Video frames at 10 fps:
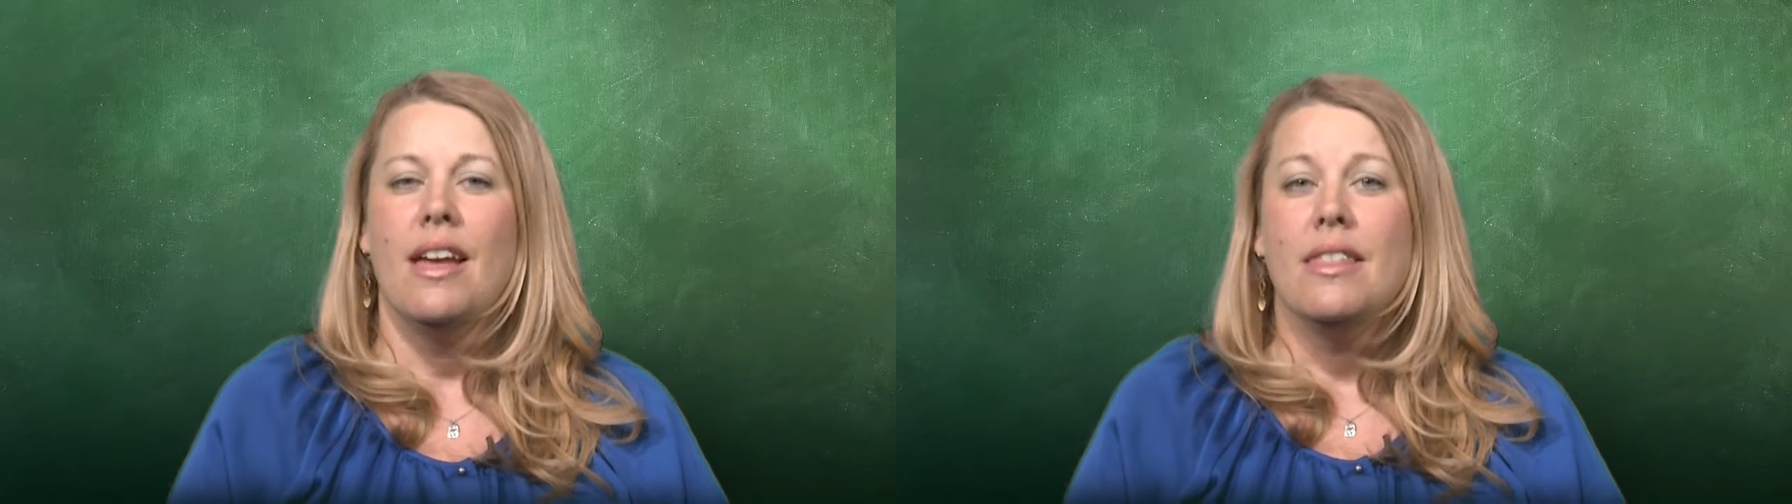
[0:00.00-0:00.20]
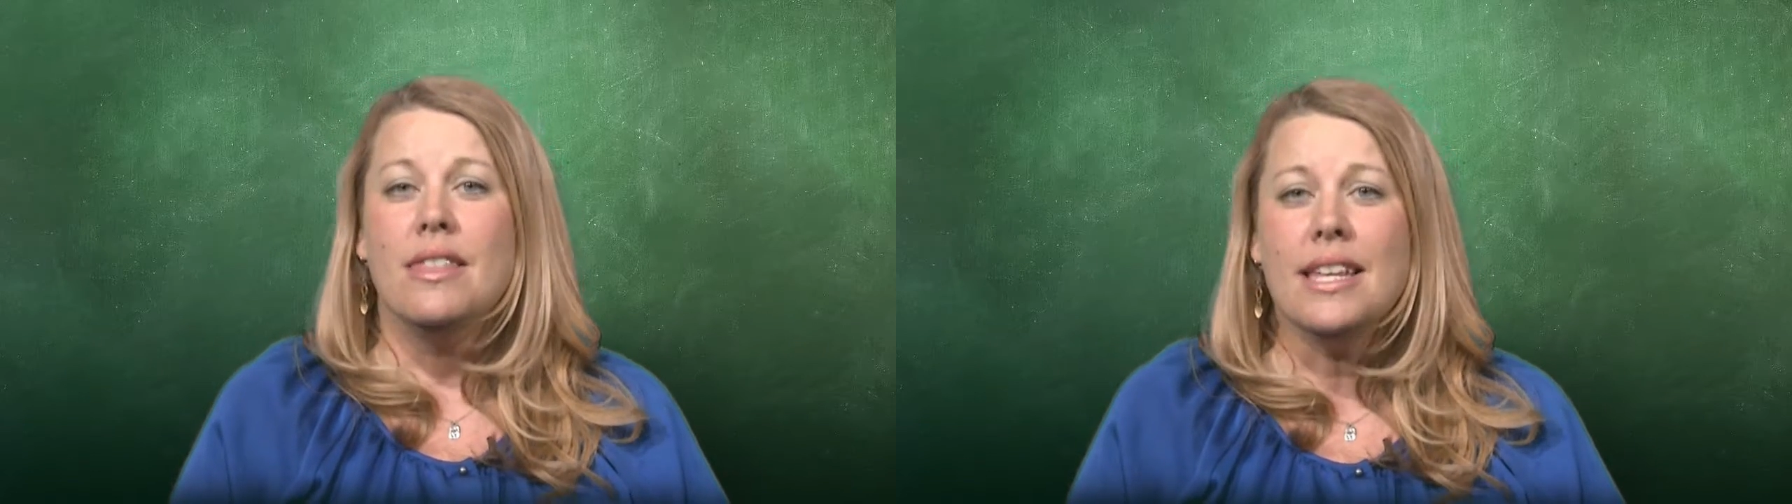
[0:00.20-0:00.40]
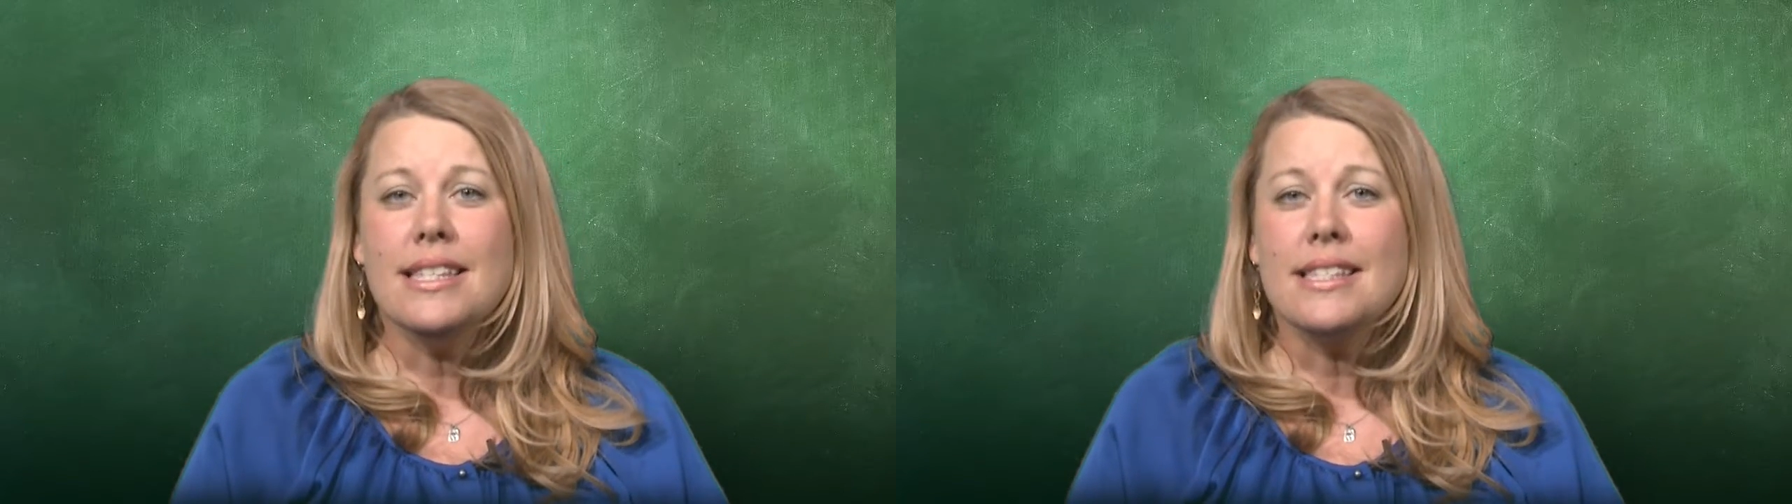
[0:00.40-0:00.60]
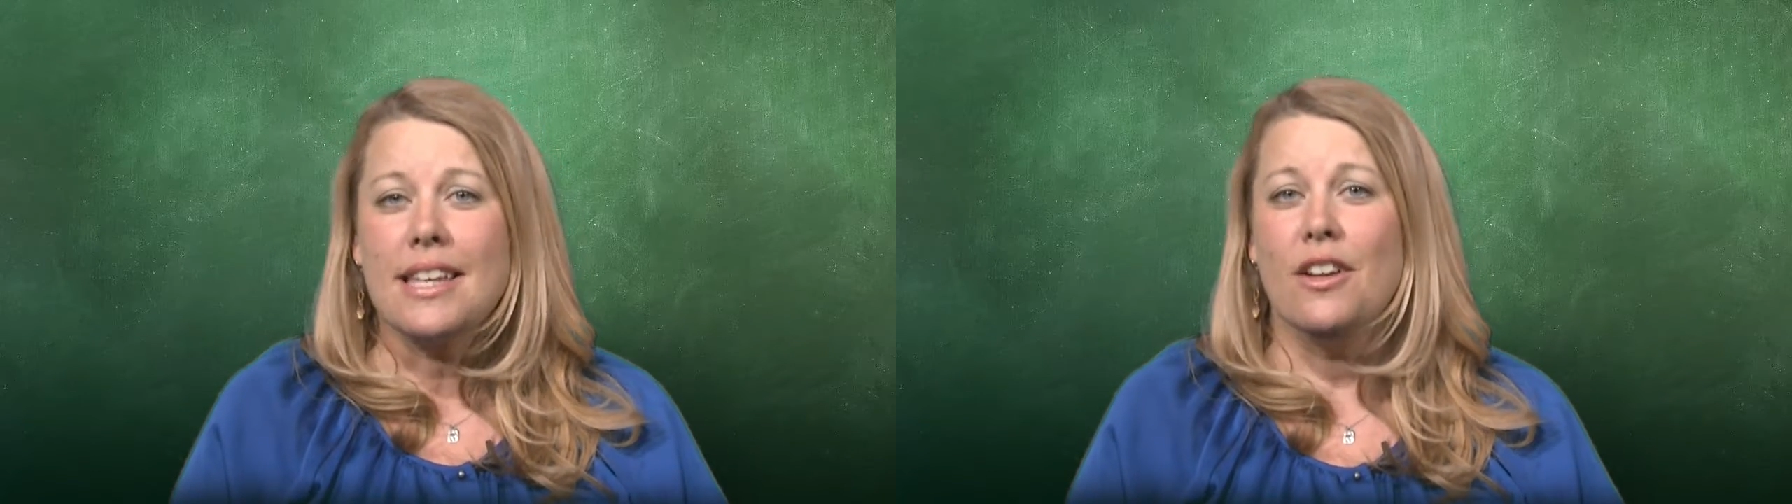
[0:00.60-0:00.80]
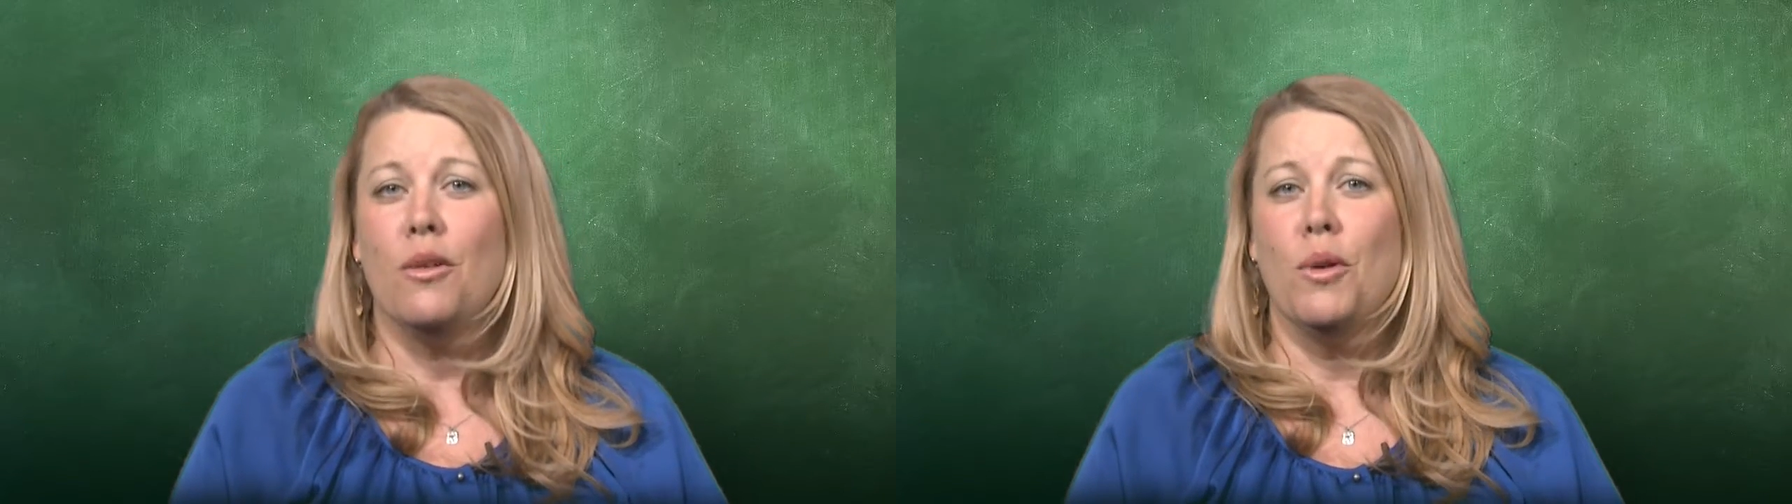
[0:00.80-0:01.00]
This
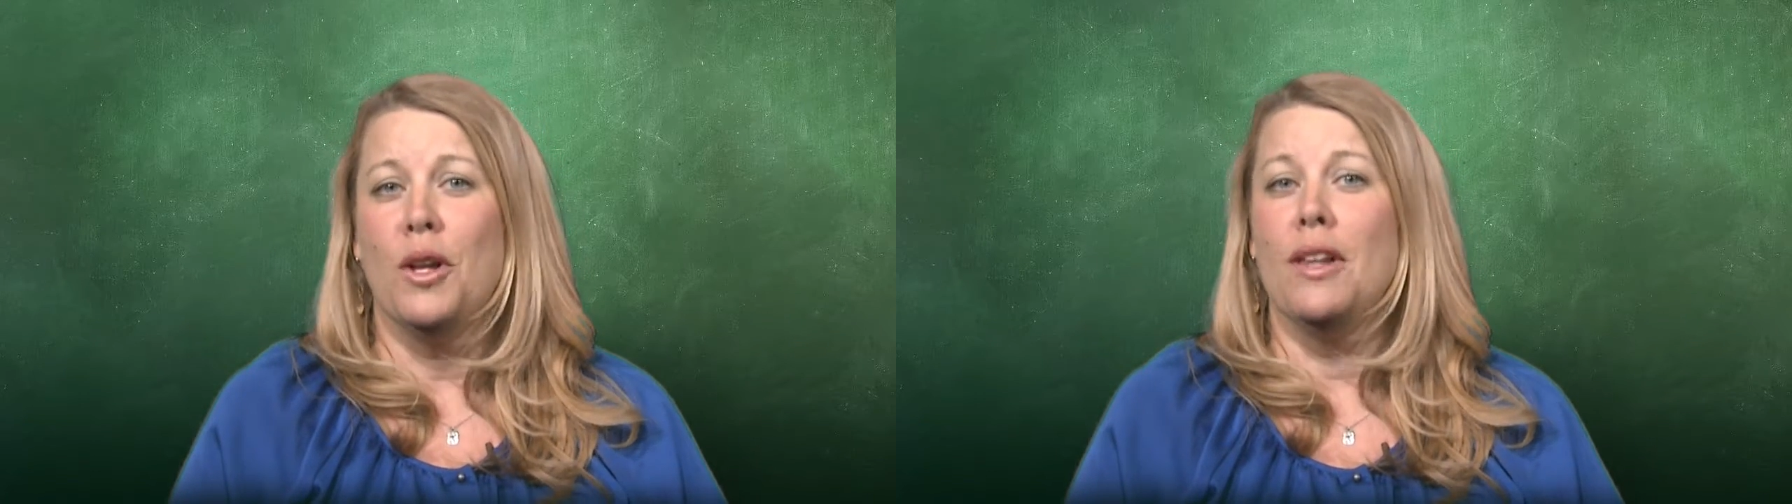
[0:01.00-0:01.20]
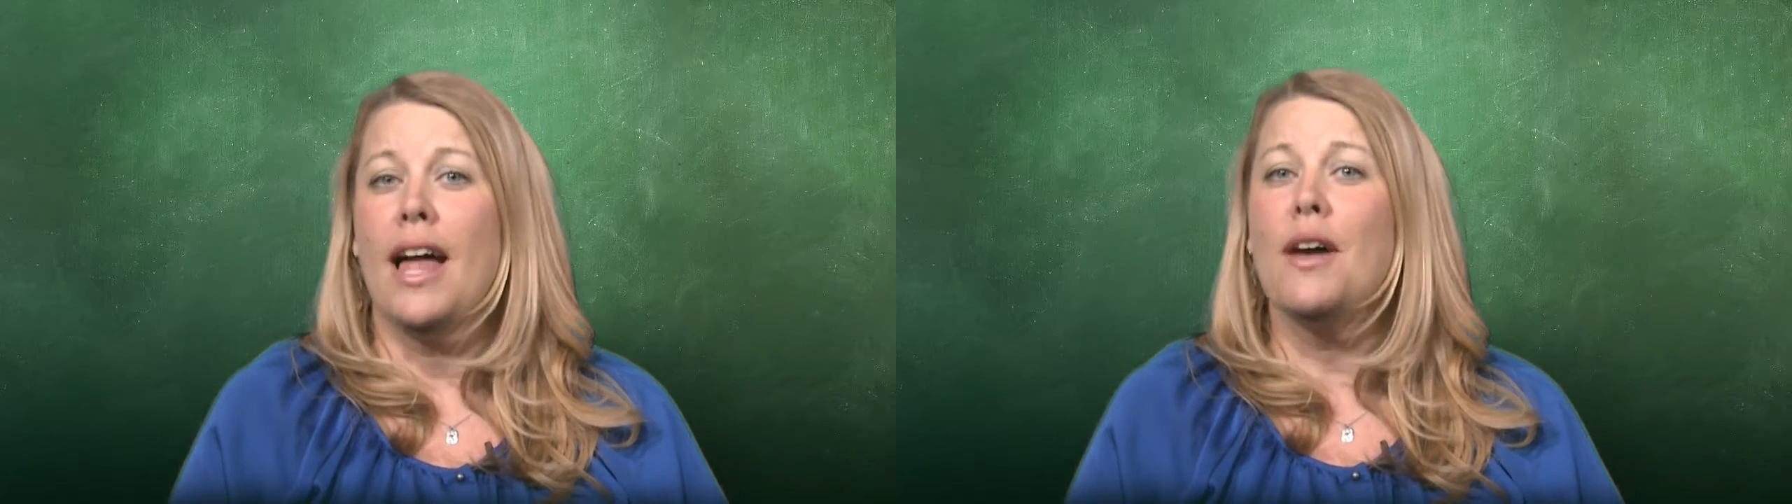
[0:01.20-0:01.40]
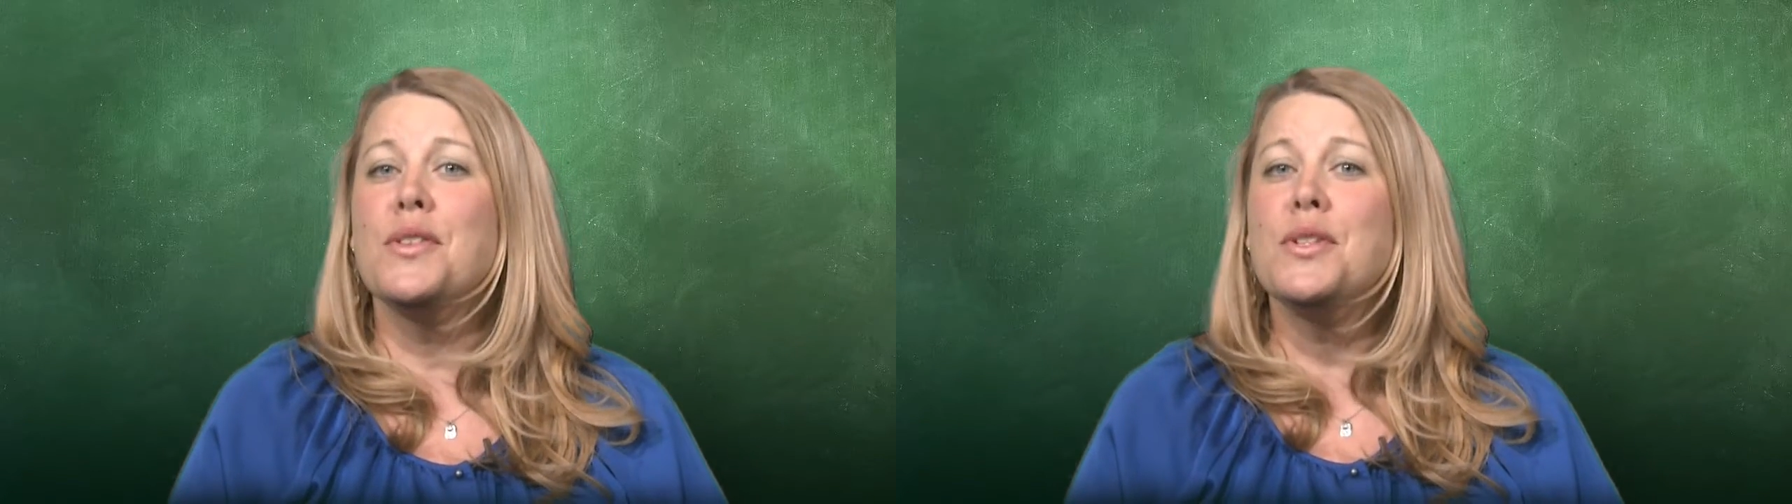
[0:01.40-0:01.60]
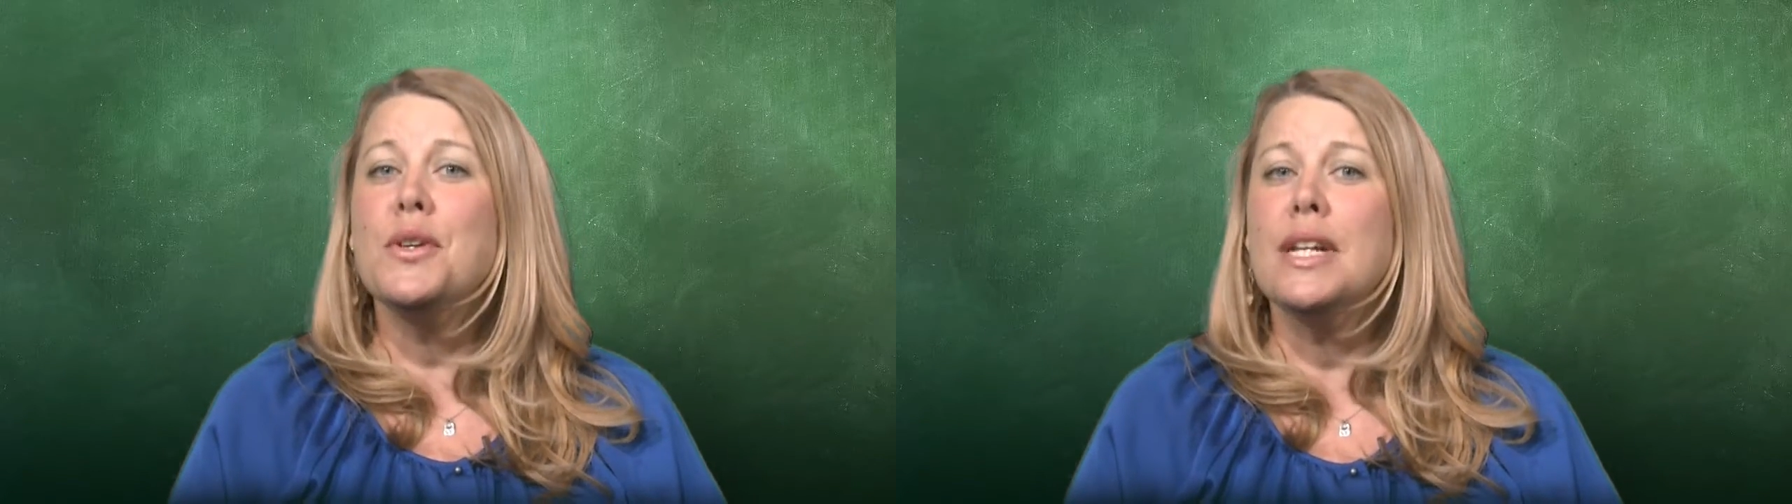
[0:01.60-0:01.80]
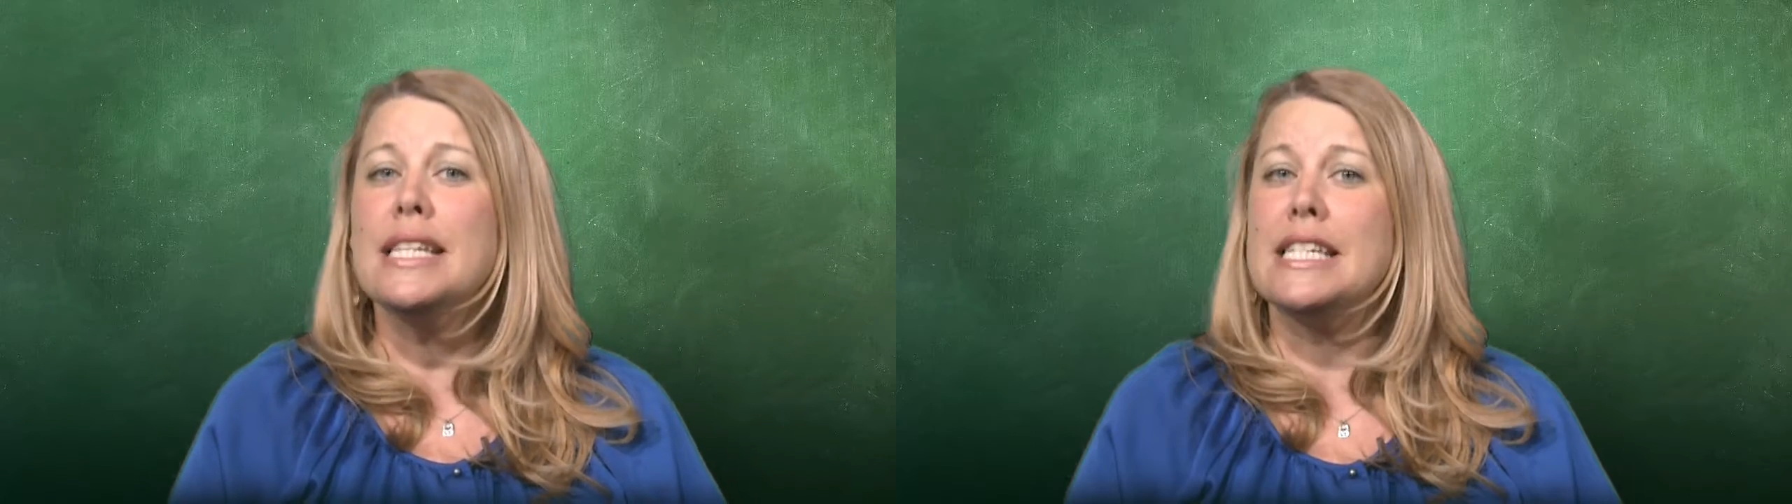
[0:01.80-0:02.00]
skill will allow
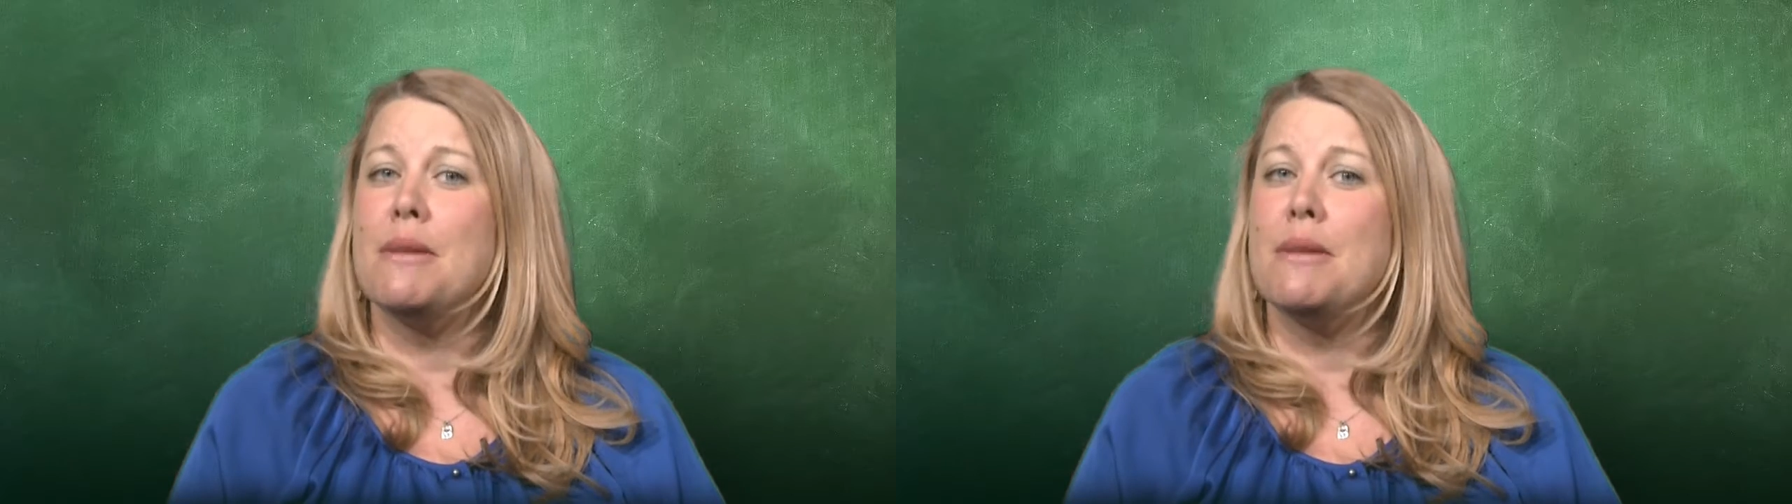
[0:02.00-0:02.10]
students